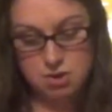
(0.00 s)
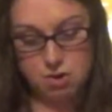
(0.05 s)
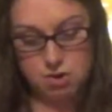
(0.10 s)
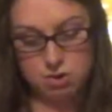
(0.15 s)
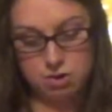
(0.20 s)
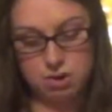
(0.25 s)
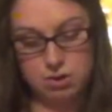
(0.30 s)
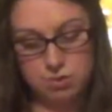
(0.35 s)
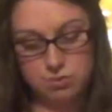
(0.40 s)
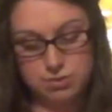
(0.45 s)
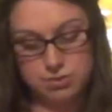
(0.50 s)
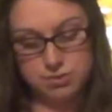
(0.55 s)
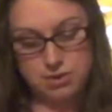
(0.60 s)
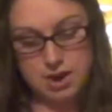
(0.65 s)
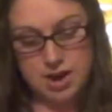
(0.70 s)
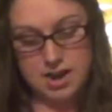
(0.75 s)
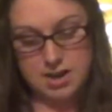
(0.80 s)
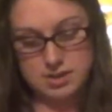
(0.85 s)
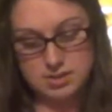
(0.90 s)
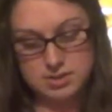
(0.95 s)
are on the
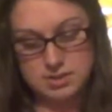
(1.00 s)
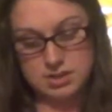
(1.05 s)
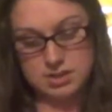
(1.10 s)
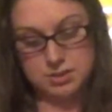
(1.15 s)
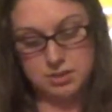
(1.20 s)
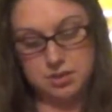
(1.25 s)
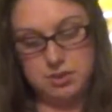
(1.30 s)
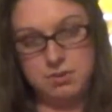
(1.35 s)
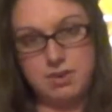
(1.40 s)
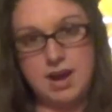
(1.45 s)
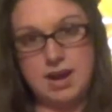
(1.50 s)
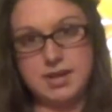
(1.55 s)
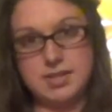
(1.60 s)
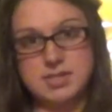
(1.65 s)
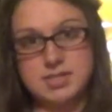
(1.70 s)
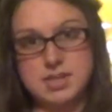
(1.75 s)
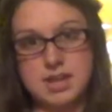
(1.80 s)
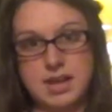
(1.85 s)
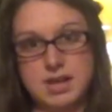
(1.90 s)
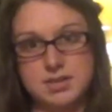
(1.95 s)
rise in the
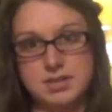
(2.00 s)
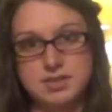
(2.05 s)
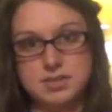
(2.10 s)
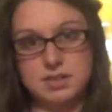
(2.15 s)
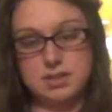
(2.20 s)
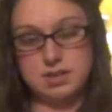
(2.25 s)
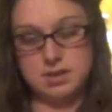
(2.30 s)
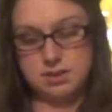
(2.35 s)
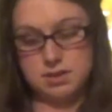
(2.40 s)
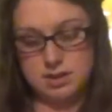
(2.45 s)
United States.